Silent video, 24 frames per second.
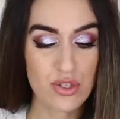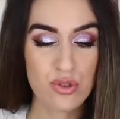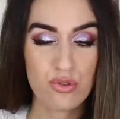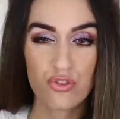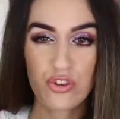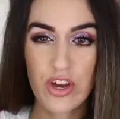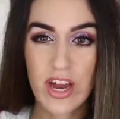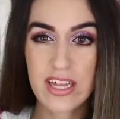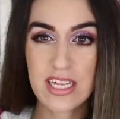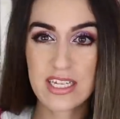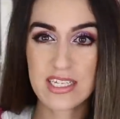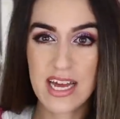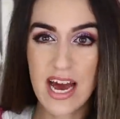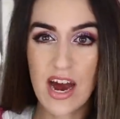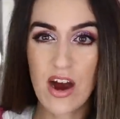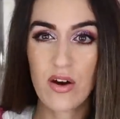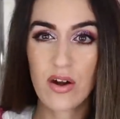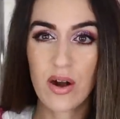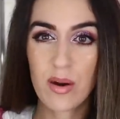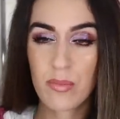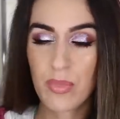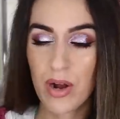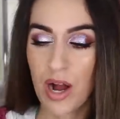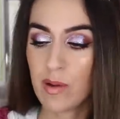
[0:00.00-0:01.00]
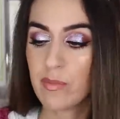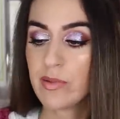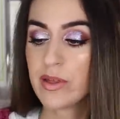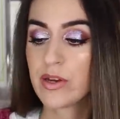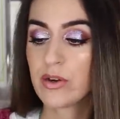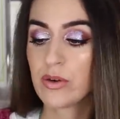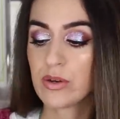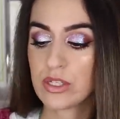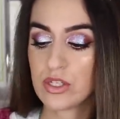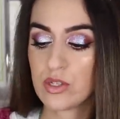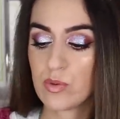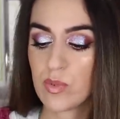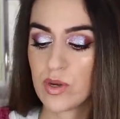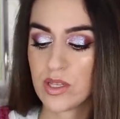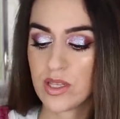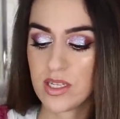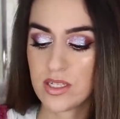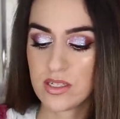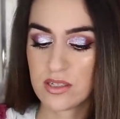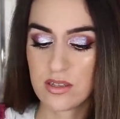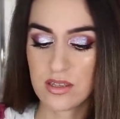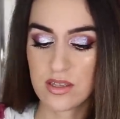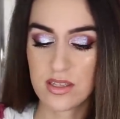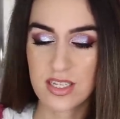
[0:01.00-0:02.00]
To try these out, I'm probably going to put
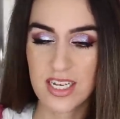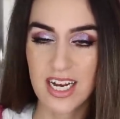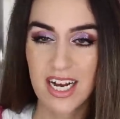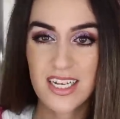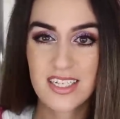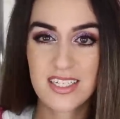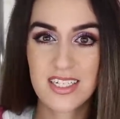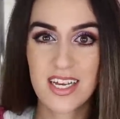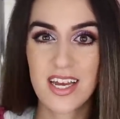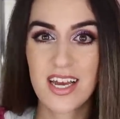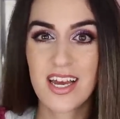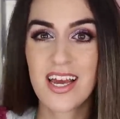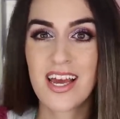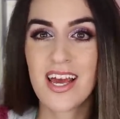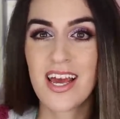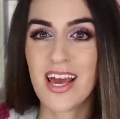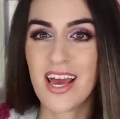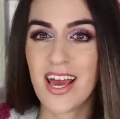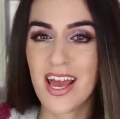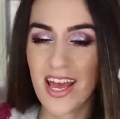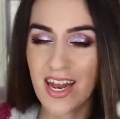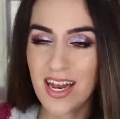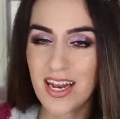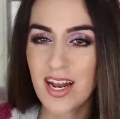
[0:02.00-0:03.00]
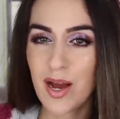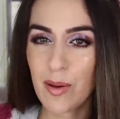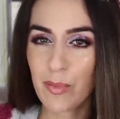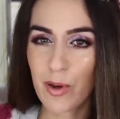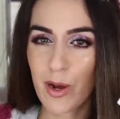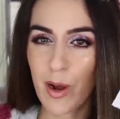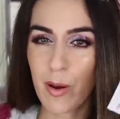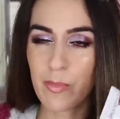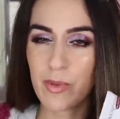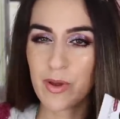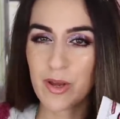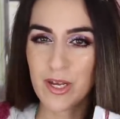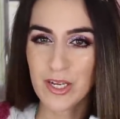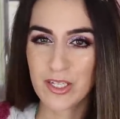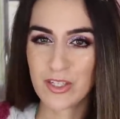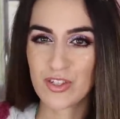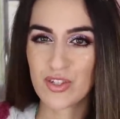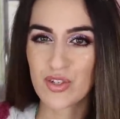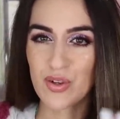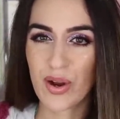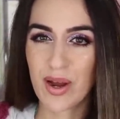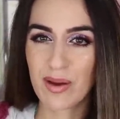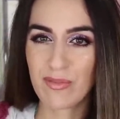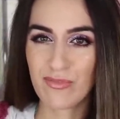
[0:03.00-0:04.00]
these to the test in an upcoming
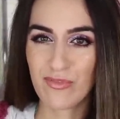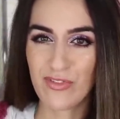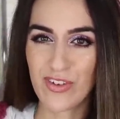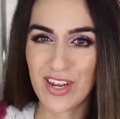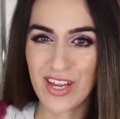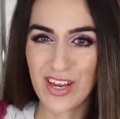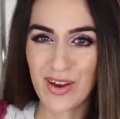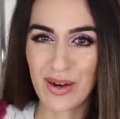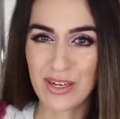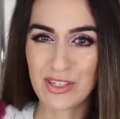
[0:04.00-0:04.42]
Instagram video.